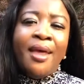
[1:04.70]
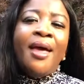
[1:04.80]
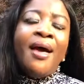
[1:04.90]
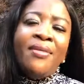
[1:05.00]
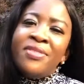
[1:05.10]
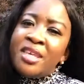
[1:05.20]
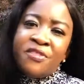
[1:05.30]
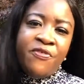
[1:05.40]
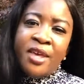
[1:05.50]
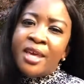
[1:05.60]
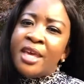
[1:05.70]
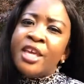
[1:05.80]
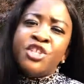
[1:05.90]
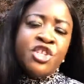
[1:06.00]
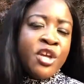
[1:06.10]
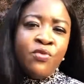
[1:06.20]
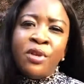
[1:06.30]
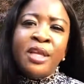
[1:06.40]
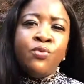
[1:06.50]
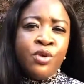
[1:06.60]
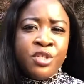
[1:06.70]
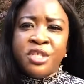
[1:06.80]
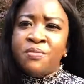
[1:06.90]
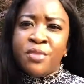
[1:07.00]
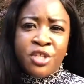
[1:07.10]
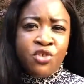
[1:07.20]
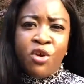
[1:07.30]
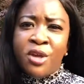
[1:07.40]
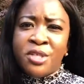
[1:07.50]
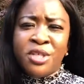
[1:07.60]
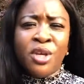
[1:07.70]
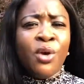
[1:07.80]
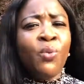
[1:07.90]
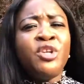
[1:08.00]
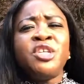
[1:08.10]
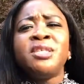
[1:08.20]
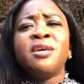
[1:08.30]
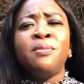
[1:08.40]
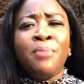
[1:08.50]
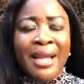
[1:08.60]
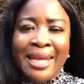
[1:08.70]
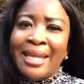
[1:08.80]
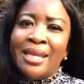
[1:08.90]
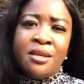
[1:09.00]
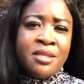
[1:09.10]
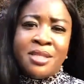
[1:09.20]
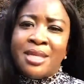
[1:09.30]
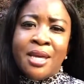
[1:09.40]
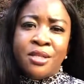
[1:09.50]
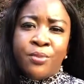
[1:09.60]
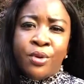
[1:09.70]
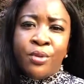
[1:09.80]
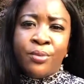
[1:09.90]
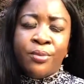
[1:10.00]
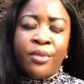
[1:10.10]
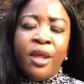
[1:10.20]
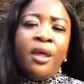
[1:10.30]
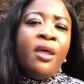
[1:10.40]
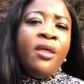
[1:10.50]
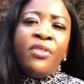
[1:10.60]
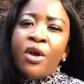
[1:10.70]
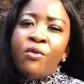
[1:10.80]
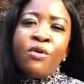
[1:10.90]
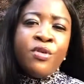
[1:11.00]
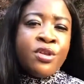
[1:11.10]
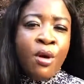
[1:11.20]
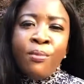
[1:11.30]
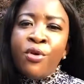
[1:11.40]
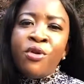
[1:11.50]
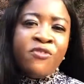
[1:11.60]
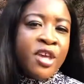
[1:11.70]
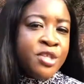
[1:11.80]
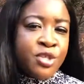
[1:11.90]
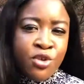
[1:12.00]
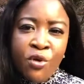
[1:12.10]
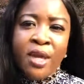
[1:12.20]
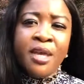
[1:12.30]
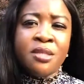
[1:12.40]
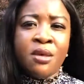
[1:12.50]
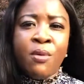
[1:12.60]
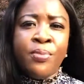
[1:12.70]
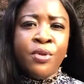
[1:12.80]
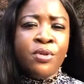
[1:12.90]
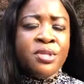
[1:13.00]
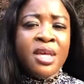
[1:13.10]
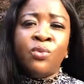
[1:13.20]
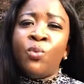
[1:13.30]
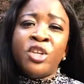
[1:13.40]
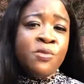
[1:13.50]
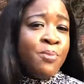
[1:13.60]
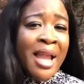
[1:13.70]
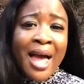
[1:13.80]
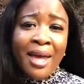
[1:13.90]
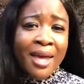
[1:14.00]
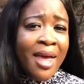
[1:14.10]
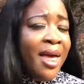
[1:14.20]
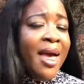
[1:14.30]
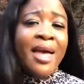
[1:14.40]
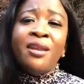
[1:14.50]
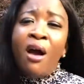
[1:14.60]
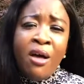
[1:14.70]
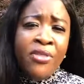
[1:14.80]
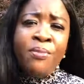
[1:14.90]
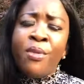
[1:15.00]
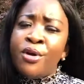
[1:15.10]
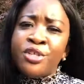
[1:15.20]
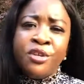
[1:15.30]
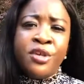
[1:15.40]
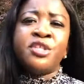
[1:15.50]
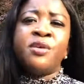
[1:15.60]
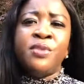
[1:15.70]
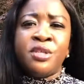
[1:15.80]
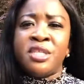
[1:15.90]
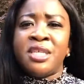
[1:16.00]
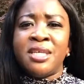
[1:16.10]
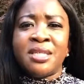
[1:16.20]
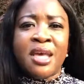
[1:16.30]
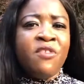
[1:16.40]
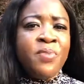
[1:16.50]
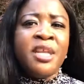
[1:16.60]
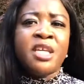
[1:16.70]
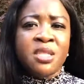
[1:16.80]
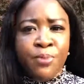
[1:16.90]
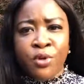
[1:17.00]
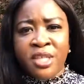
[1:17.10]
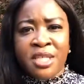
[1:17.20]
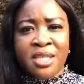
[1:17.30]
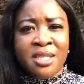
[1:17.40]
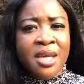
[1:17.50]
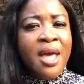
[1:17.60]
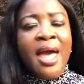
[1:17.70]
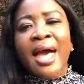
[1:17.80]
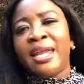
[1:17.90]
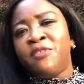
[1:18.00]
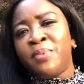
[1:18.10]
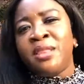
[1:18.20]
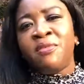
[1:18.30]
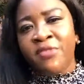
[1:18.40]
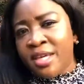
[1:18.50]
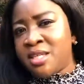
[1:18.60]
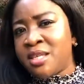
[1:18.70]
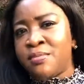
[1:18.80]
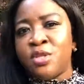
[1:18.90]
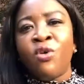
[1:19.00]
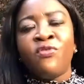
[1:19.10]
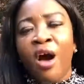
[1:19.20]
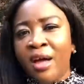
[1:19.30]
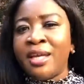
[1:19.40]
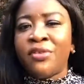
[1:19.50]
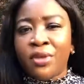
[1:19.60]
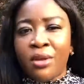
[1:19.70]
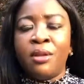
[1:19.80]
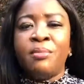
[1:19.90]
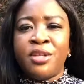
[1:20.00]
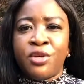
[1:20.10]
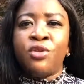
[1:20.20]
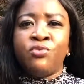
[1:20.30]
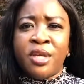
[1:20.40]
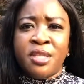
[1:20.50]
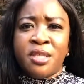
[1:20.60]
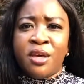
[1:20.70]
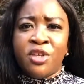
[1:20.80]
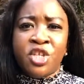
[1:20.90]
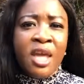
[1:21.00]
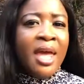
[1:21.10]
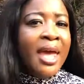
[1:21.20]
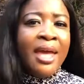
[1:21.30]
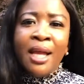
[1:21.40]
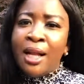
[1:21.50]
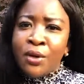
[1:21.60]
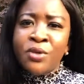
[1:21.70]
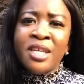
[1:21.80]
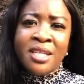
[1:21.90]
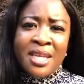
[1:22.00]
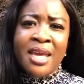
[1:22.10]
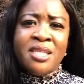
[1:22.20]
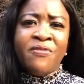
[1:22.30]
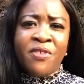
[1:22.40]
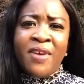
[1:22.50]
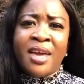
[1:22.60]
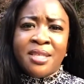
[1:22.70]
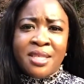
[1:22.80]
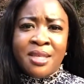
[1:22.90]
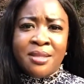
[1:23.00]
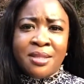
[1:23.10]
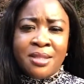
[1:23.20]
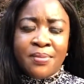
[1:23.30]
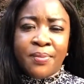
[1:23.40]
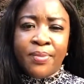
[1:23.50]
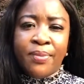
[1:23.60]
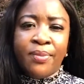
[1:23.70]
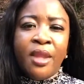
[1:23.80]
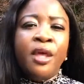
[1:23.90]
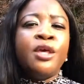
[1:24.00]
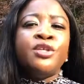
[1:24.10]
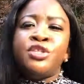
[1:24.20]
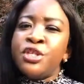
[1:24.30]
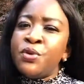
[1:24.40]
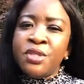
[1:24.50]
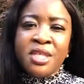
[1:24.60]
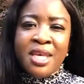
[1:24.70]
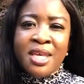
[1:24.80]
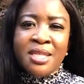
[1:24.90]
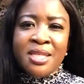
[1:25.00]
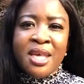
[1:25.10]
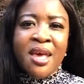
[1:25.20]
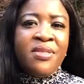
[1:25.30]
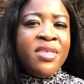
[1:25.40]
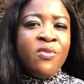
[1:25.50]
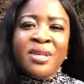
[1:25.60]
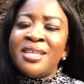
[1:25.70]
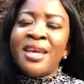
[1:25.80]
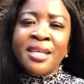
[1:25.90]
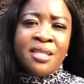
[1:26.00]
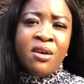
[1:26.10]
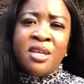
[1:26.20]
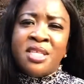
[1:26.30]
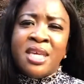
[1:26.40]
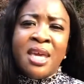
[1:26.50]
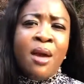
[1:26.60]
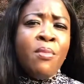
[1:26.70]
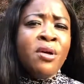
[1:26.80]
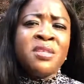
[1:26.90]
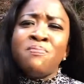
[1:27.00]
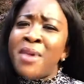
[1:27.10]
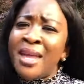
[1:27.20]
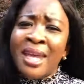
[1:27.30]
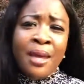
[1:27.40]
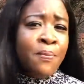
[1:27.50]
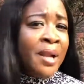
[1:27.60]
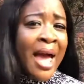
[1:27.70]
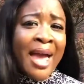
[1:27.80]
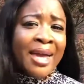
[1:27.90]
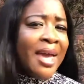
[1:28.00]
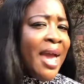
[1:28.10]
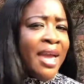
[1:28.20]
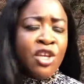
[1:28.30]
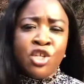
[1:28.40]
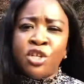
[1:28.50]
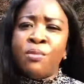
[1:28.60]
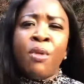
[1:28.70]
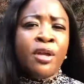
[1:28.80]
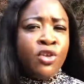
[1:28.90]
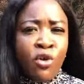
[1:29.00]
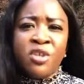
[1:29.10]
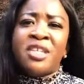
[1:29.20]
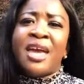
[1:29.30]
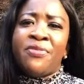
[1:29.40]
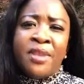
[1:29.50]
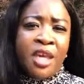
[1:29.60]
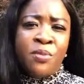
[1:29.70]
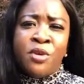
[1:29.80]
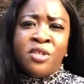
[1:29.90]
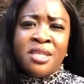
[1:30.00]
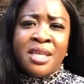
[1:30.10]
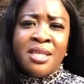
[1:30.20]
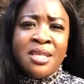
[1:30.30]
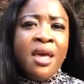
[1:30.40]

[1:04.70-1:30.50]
And this fear is generally rooted in mistrust, which is completely understandable. There are a number of historic examples in which Black and other marginalised communities have been exploited and have been the victims of unethical medical research, including tests for vaccines. Due to this, there is an anxiety amongst many Black, Asian and minority ethnic communities